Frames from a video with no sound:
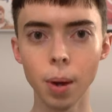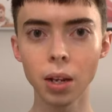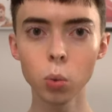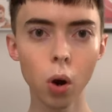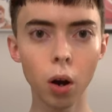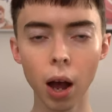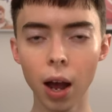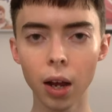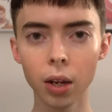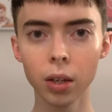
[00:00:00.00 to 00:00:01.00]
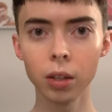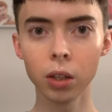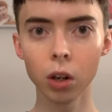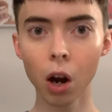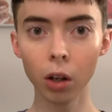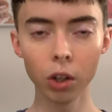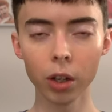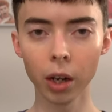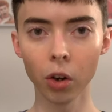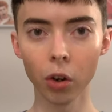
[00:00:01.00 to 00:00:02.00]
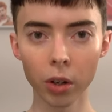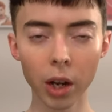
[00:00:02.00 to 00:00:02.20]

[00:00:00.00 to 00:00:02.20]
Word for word: as well as collagen de